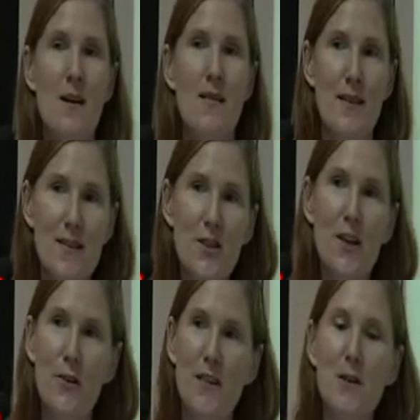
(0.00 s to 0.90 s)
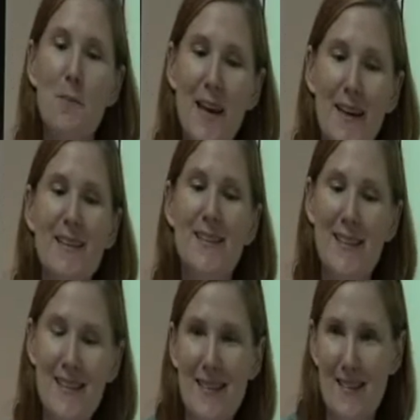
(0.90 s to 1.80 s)
this generation began to
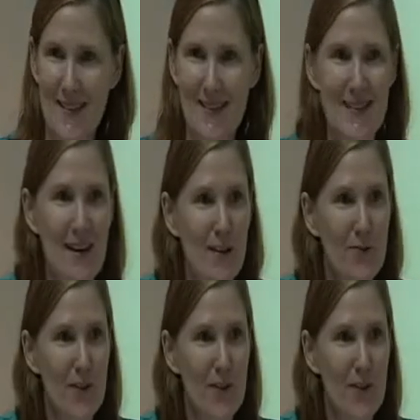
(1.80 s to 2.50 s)
distance itself